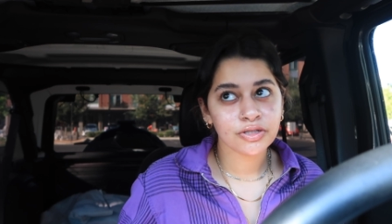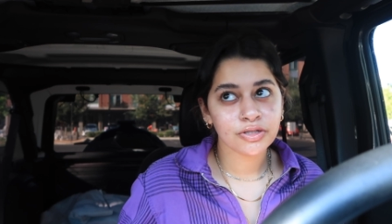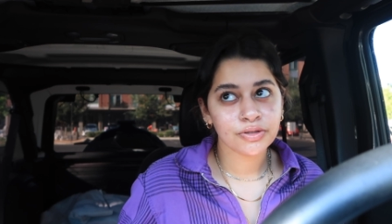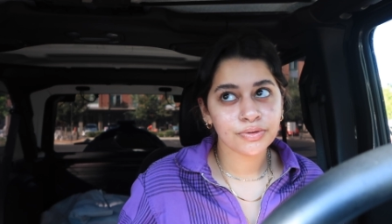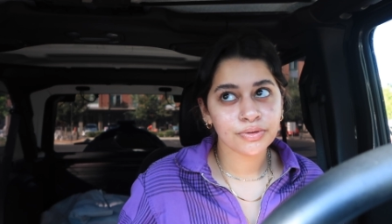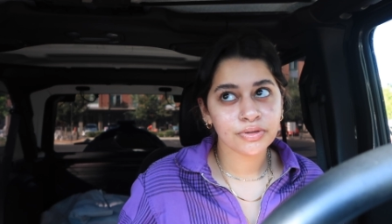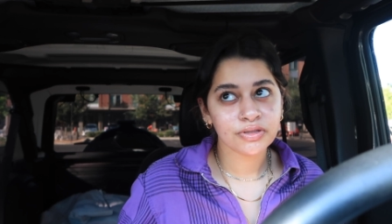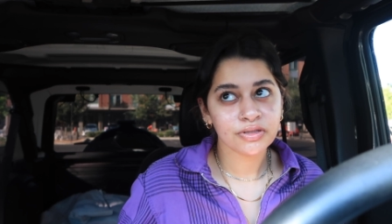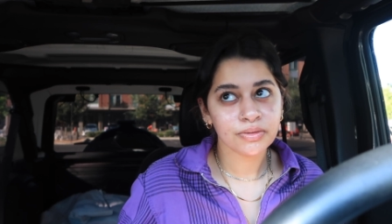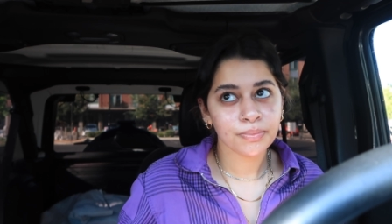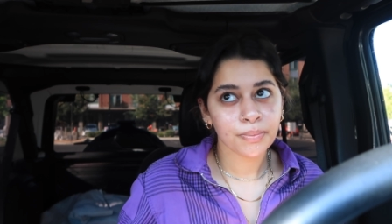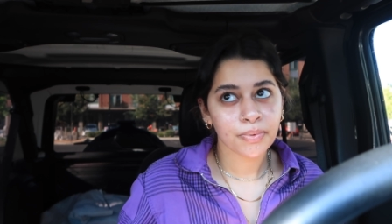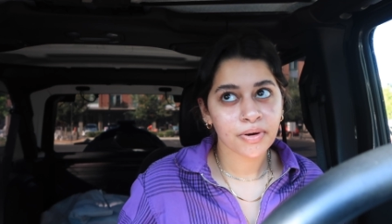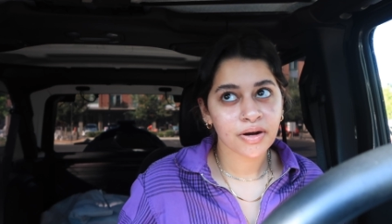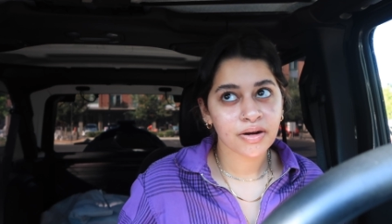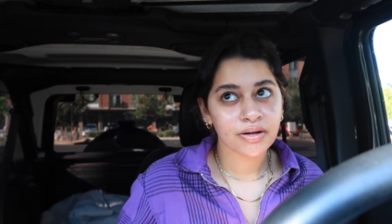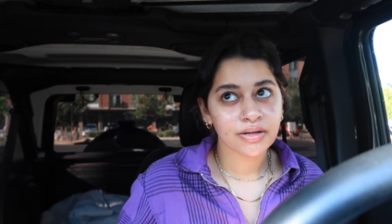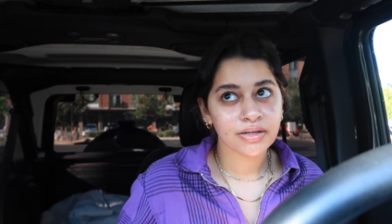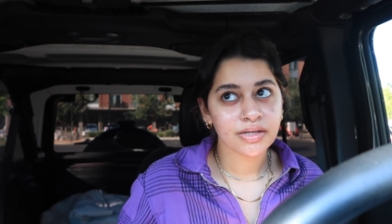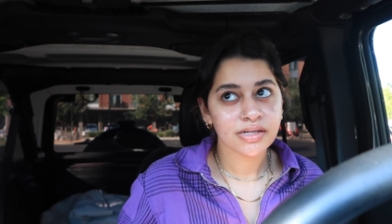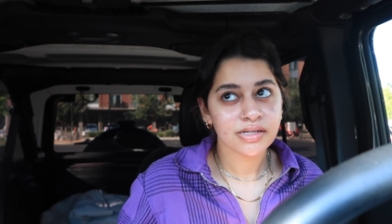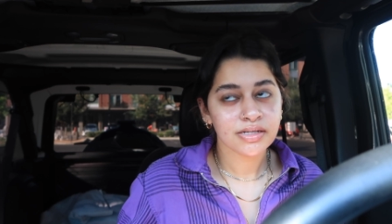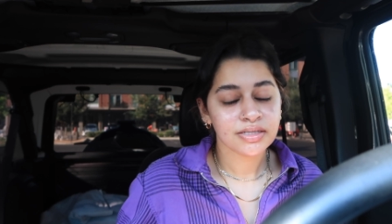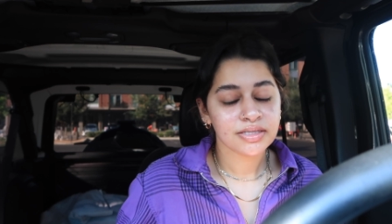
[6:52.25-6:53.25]
lower the
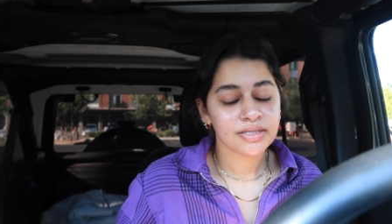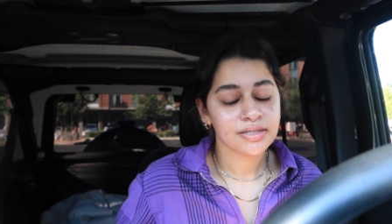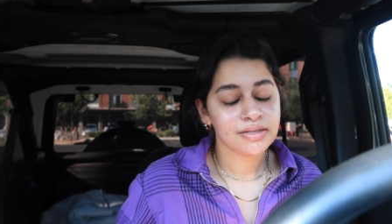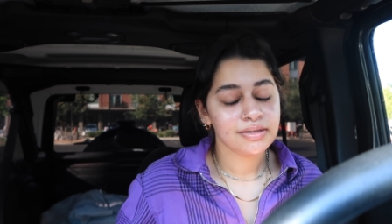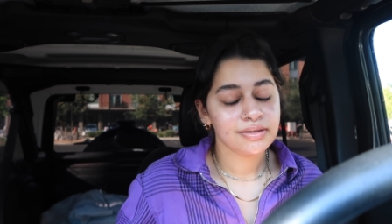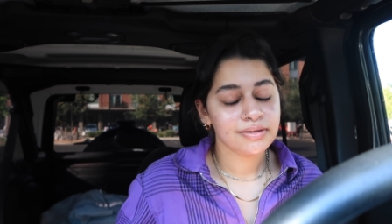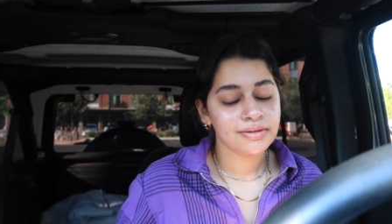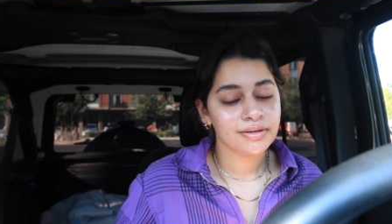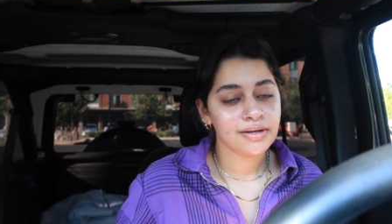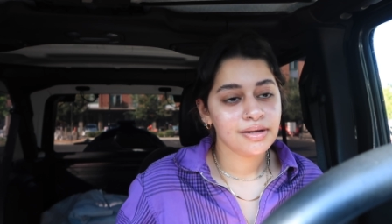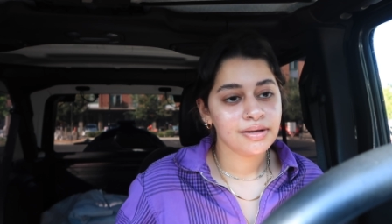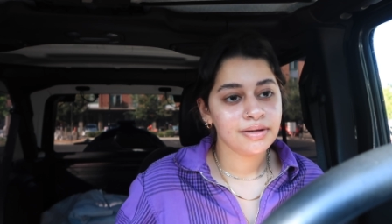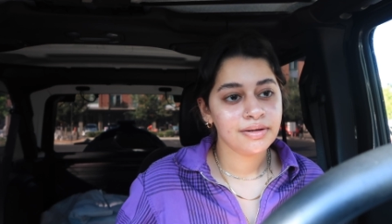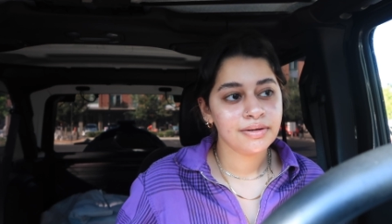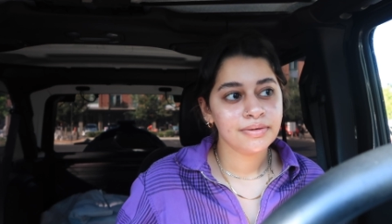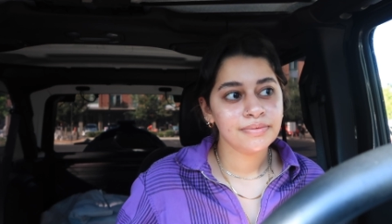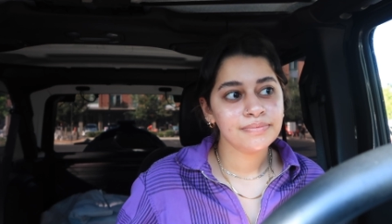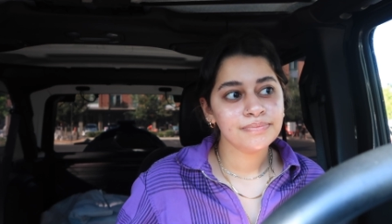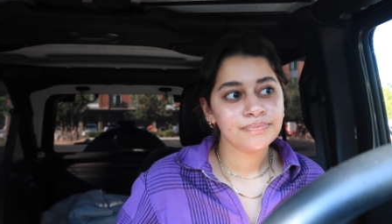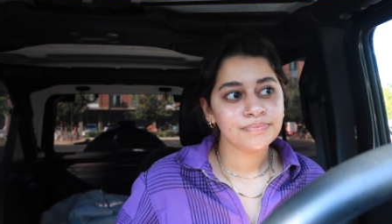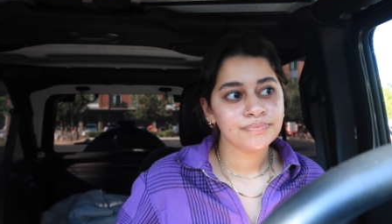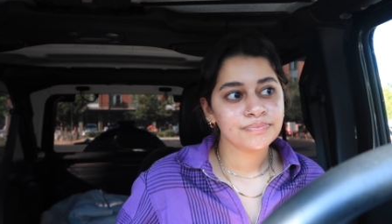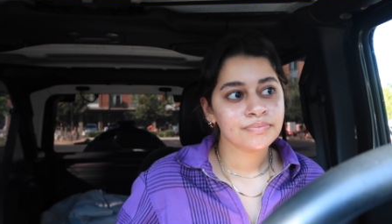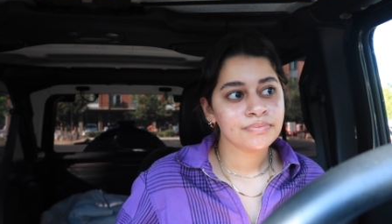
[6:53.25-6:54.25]
price
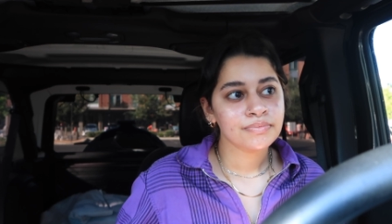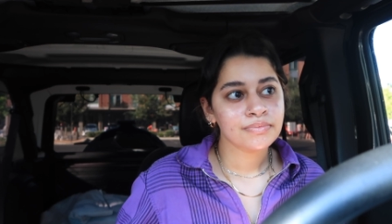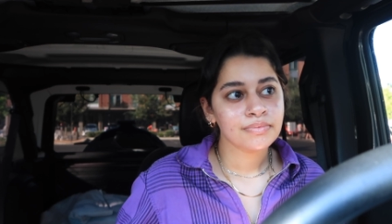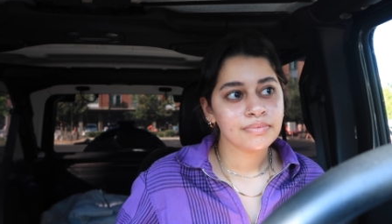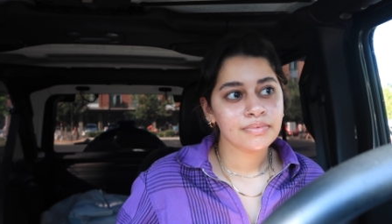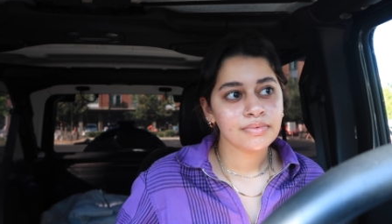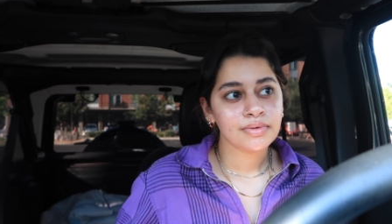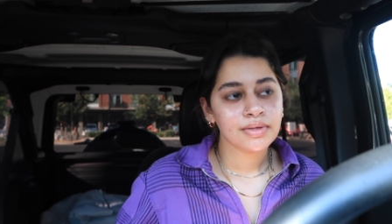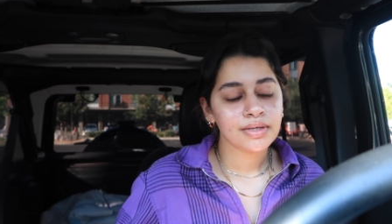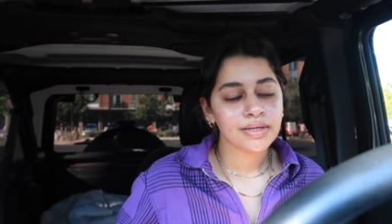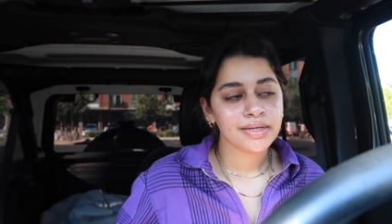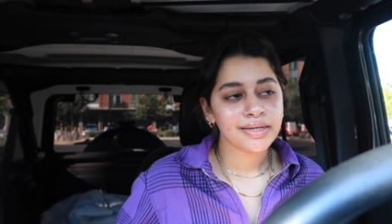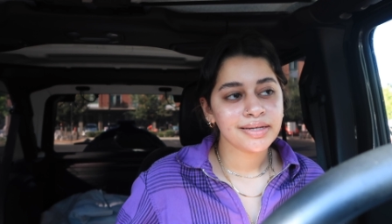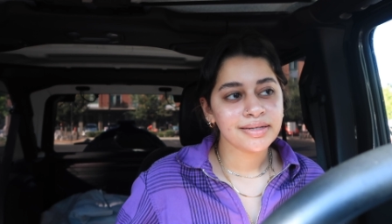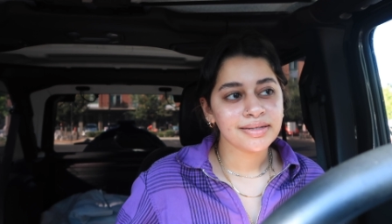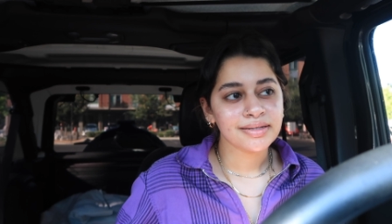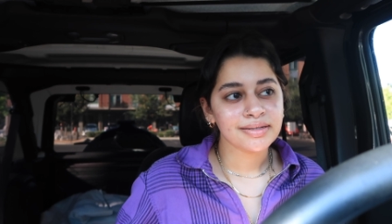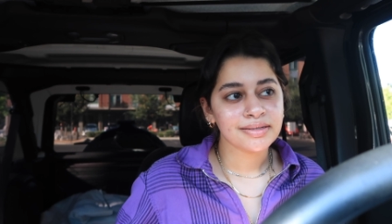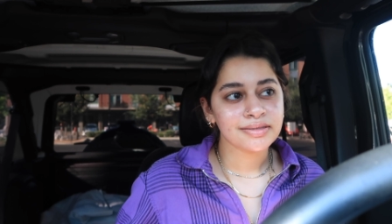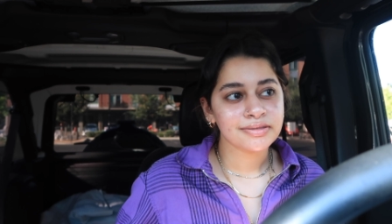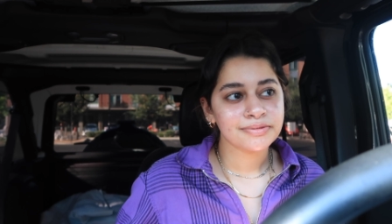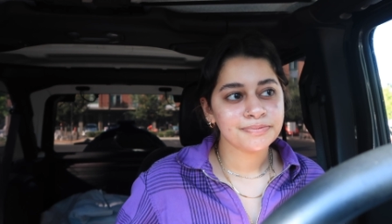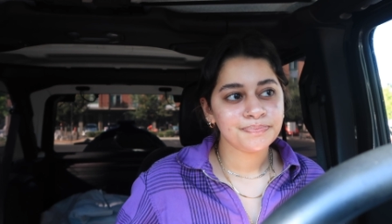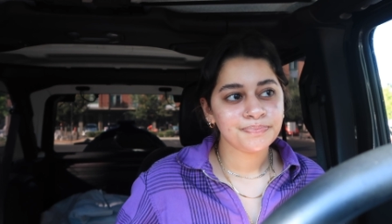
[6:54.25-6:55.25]

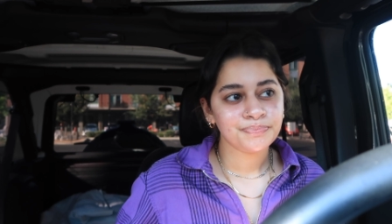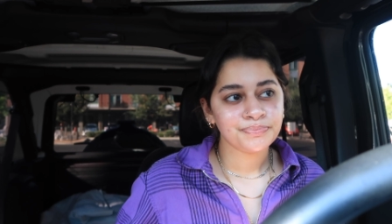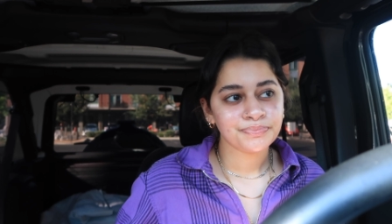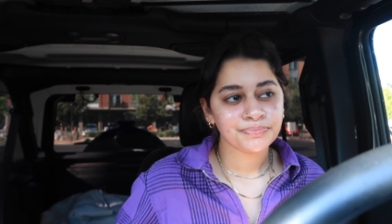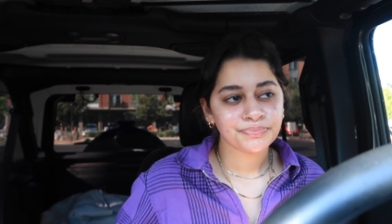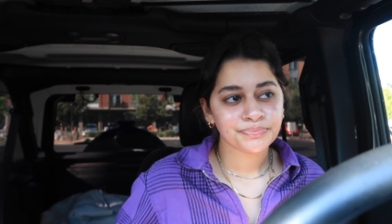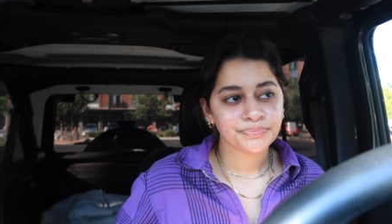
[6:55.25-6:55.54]
and